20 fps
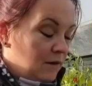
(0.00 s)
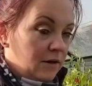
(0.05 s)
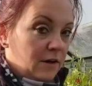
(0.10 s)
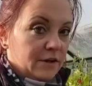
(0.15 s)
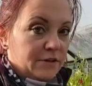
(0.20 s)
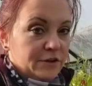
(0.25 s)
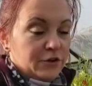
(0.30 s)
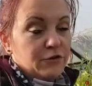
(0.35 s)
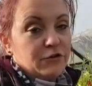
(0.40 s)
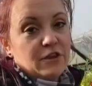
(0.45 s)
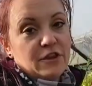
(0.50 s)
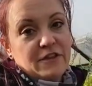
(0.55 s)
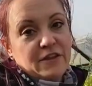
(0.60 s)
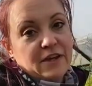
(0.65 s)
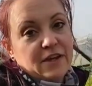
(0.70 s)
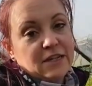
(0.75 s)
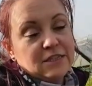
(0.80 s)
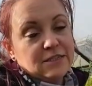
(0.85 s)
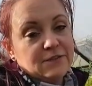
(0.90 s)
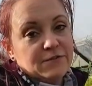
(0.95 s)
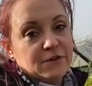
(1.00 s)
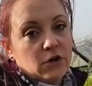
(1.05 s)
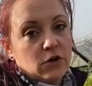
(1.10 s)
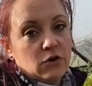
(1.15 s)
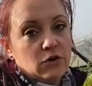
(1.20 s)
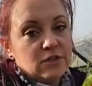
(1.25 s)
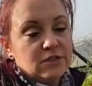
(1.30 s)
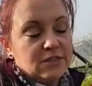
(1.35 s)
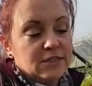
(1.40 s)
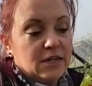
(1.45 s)
And the other thing is, of
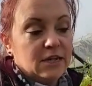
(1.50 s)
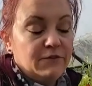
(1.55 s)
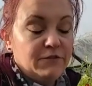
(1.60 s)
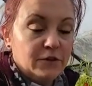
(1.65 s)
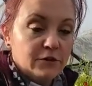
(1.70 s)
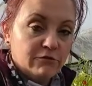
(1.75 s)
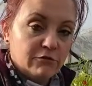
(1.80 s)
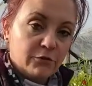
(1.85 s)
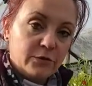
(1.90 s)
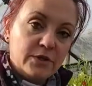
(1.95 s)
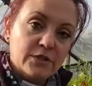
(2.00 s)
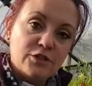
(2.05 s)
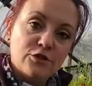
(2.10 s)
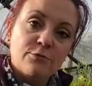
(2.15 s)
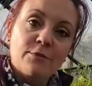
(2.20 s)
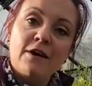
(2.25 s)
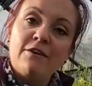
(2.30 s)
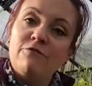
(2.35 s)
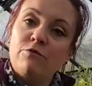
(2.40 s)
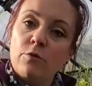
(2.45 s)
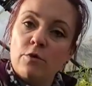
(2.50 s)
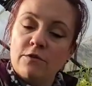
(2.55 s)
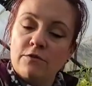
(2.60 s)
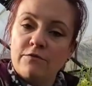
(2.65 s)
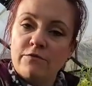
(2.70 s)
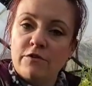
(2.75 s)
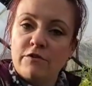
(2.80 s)
course, that if you're growing some F1